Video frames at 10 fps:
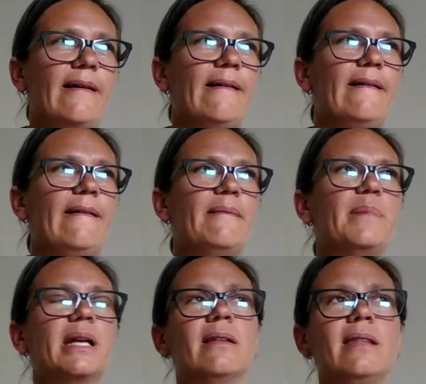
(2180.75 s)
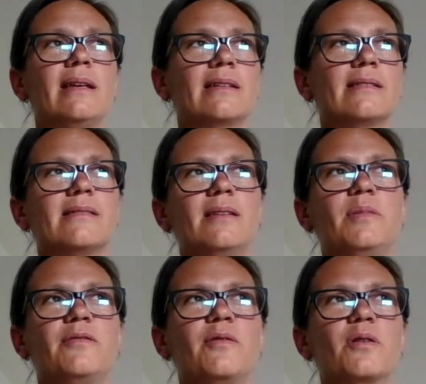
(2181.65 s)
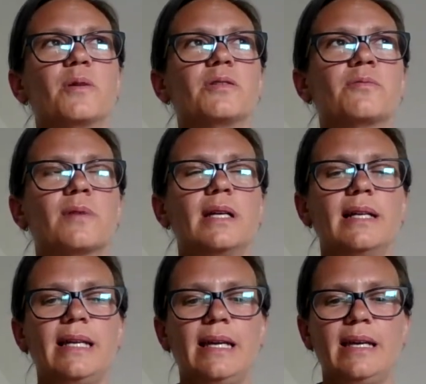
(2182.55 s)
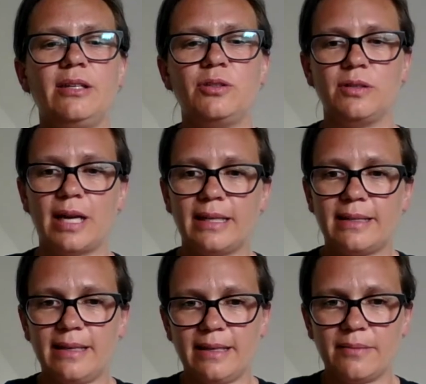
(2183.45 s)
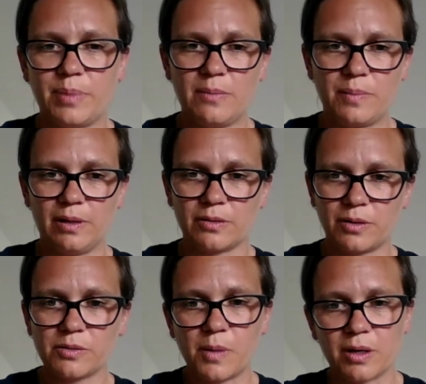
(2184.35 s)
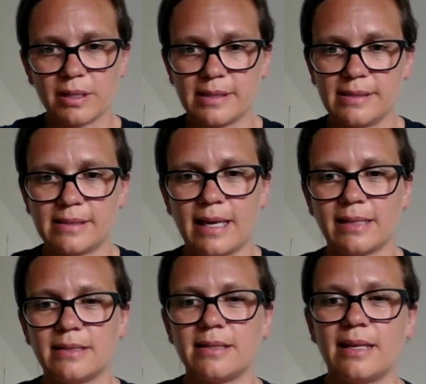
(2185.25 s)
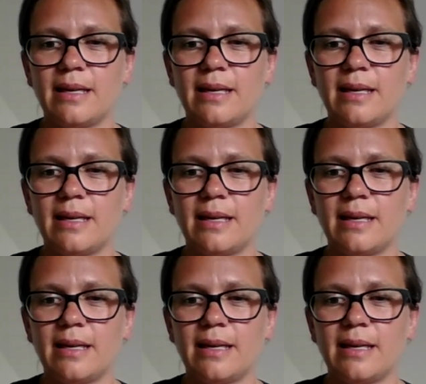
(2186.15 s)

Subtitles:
But I think, as I said before, what's really uniting people across markets is that